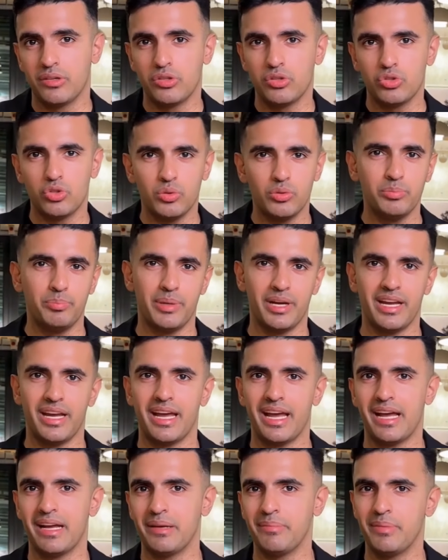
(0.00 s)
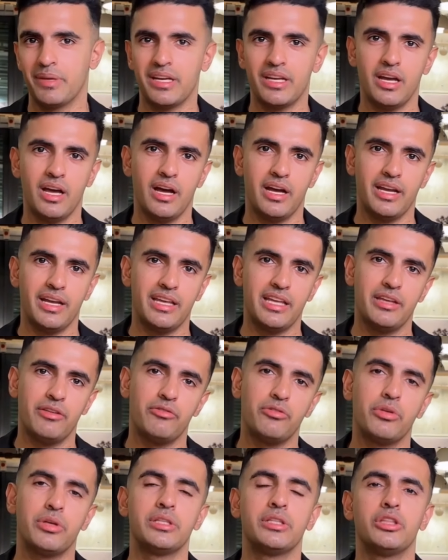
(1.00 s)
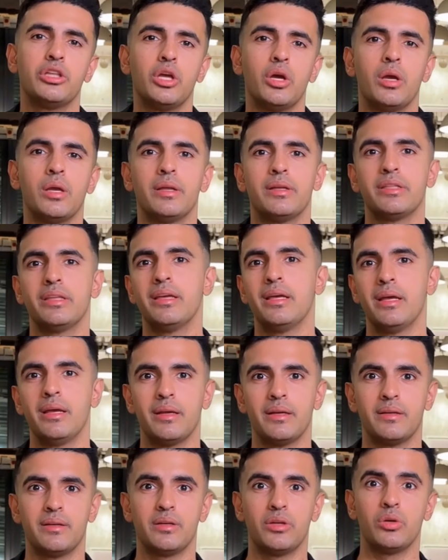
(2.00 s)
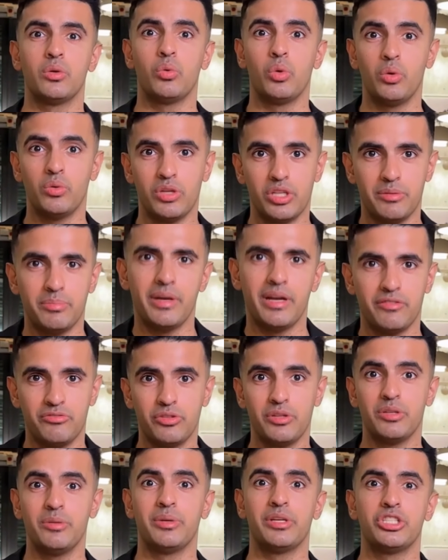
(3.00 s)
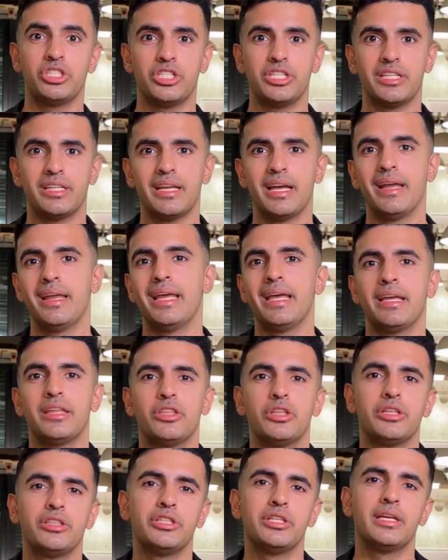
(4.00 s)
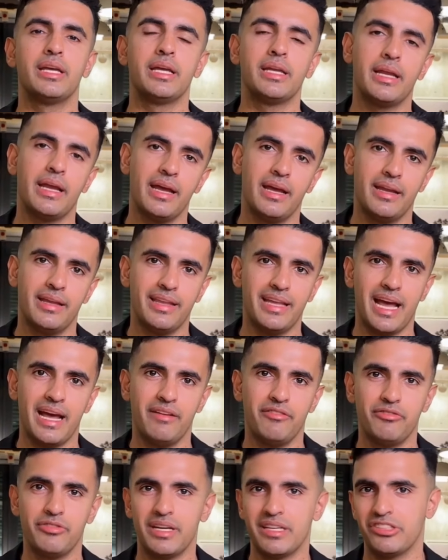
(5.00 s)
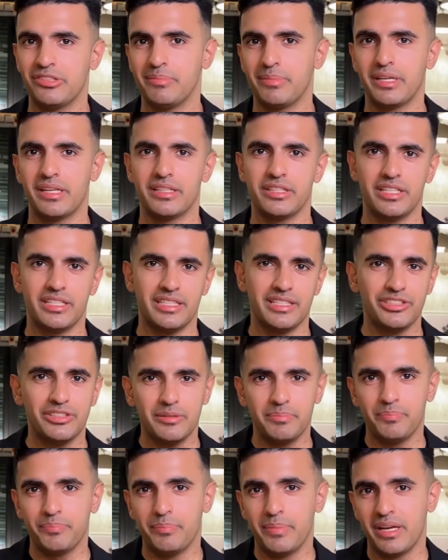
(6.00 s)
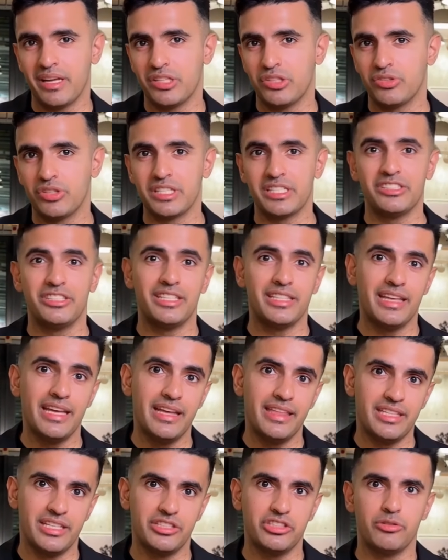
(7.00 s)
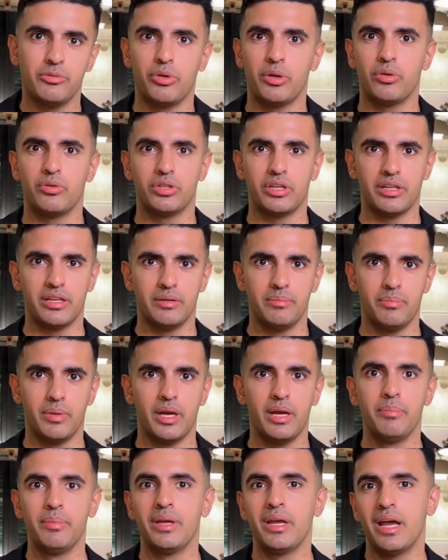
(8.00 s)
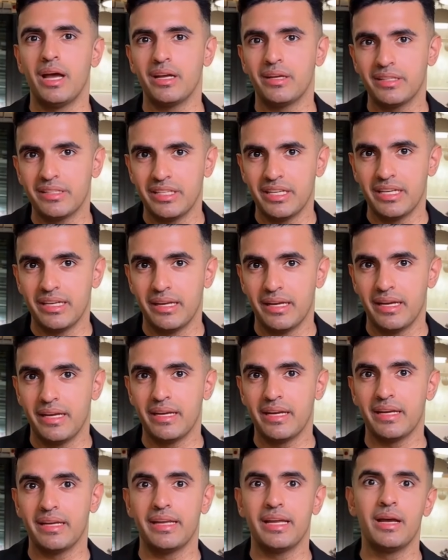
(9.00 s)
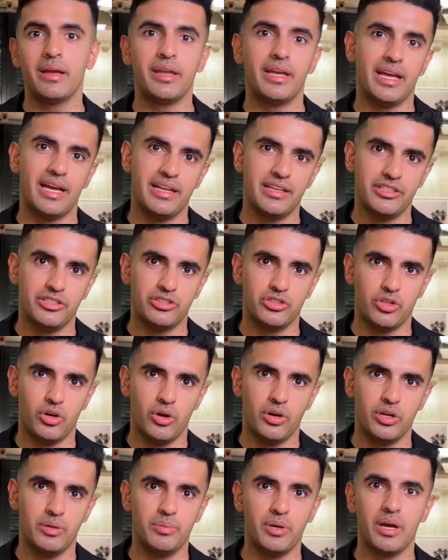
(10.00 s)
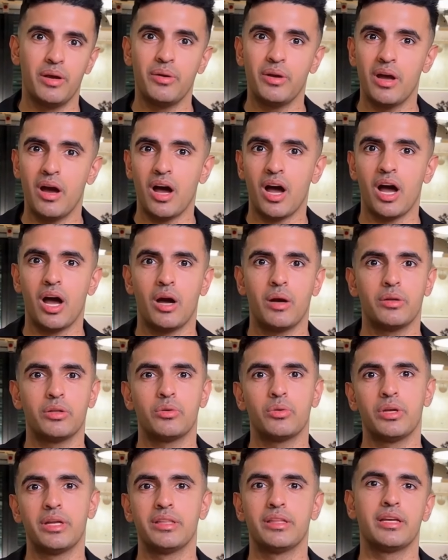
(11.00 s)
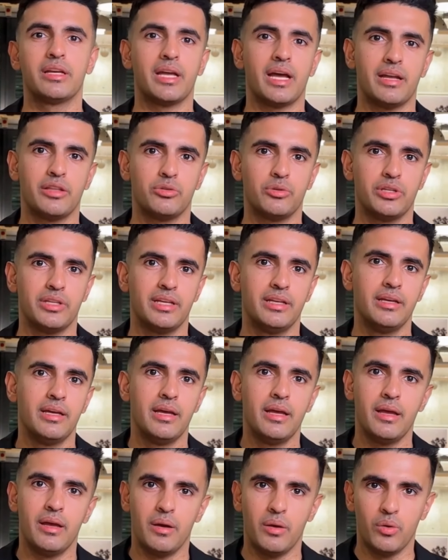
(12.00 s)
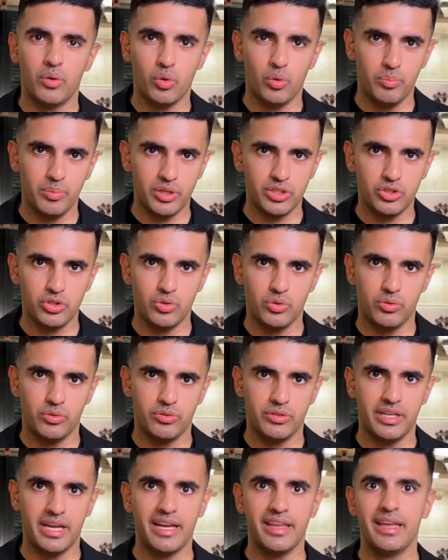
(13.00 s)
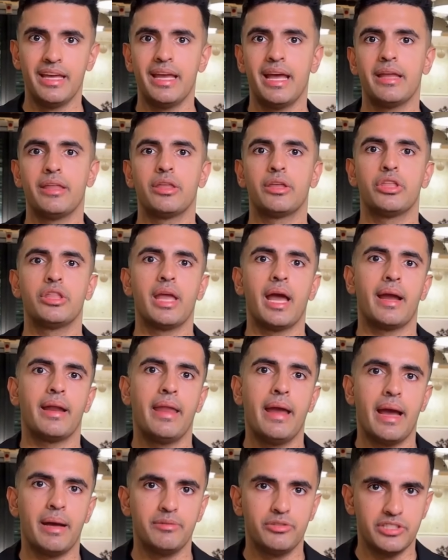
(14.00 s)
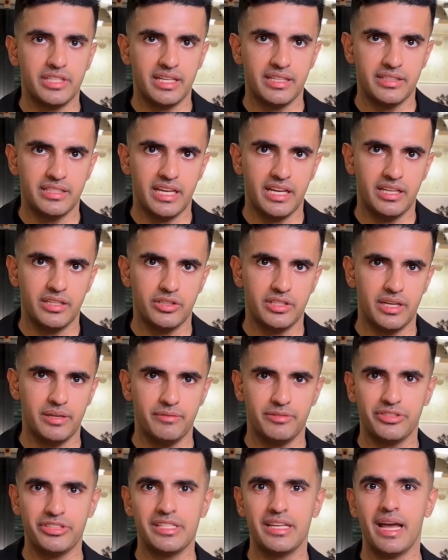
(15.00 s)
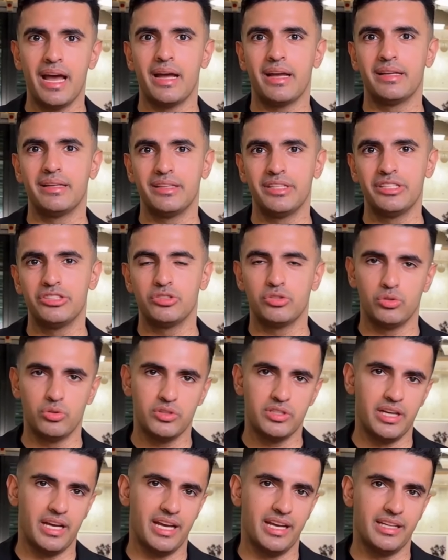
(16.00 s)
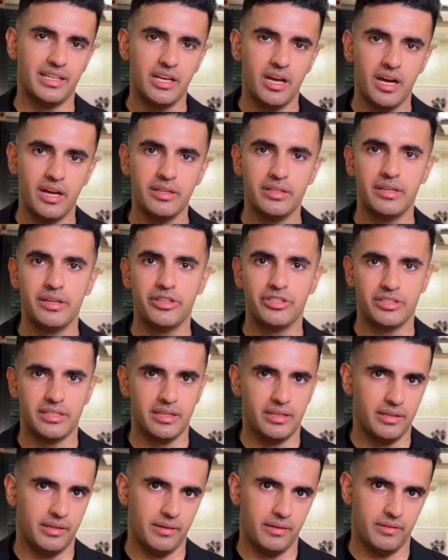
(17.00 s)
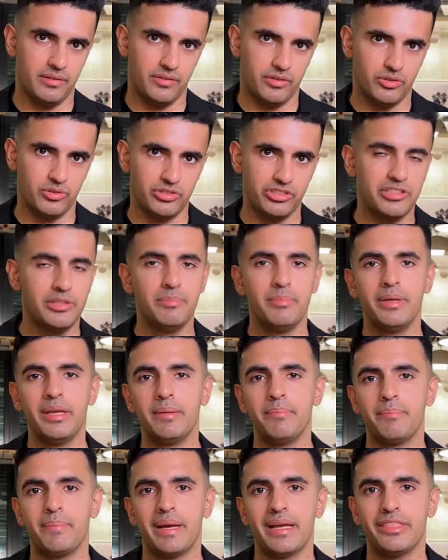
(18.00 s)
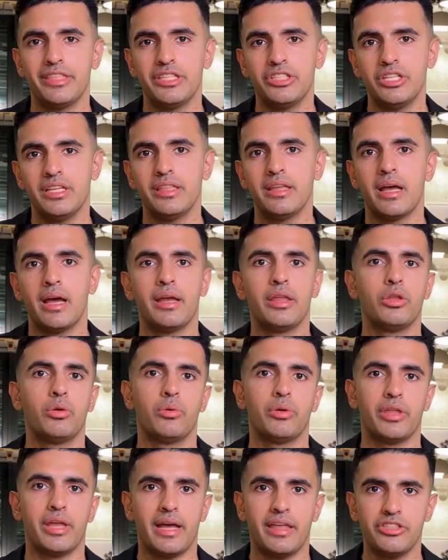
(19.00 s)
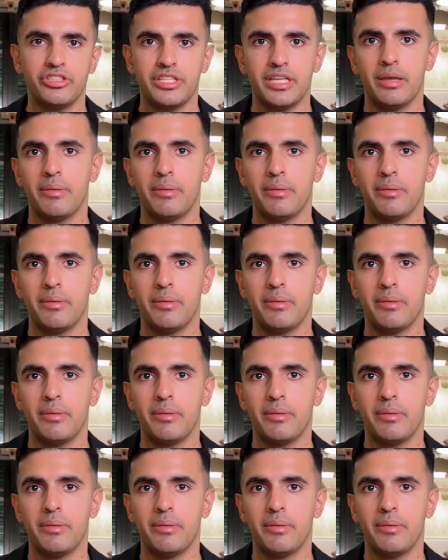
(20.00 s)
you don't pay API inference costs. You only pay for the machine and electricity. That flexibility is a big reason it exploded in popularity. Now let's talk about how you interact with it. OpenClaw can connect to chat apps like Telegram, Slack, Discord, and others. You simply message it like you're texting